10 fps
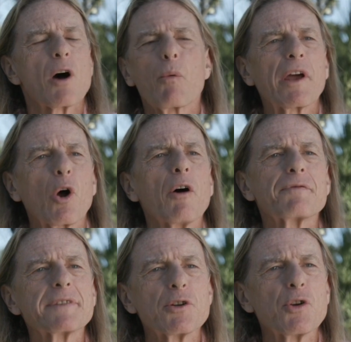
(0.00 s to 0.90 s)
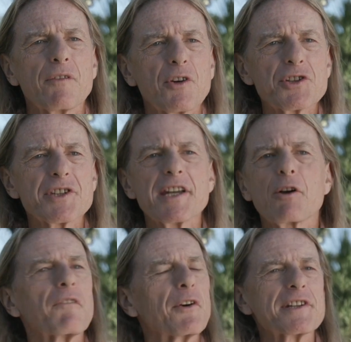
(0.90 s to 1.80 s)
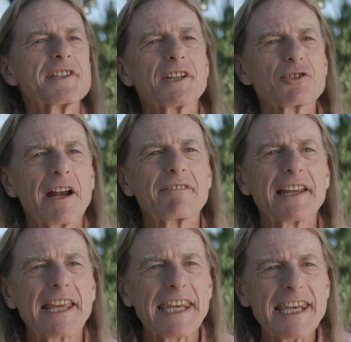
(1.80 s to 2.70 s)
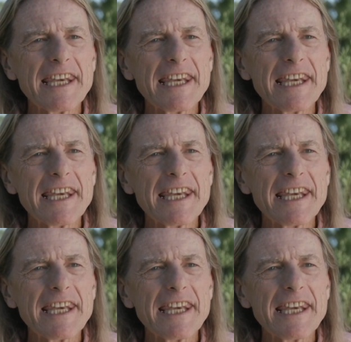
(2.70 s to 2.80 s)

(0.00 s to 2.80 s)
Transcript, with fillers: So I went off, did university, got very sick traveling in